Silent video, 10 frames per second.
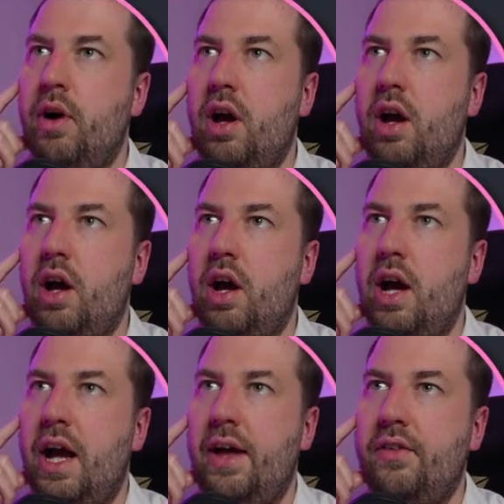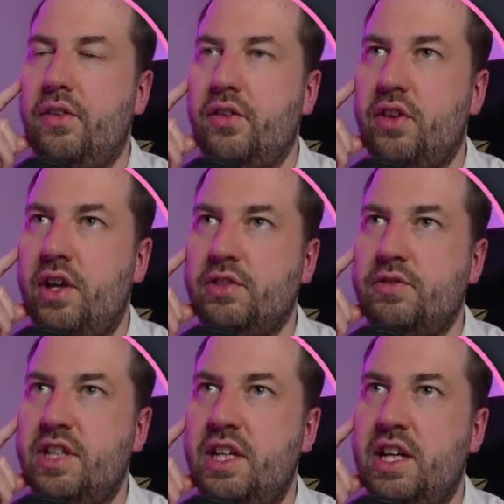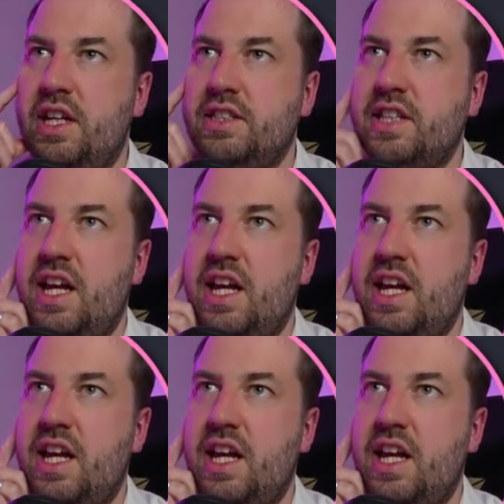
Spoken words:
and size of t is